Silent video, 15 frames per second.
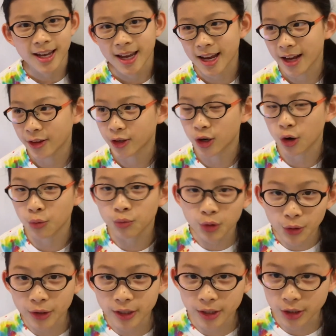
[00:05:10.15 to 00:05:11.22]
and they're all
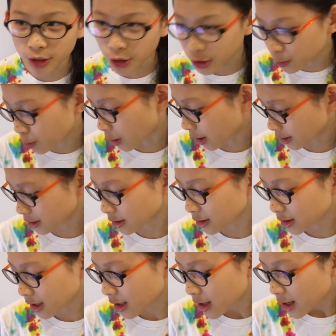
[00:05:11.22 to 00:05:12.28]
really good
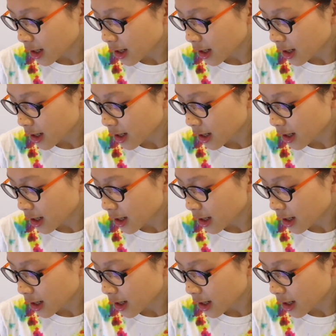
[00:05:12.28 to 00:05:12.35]
puzzles.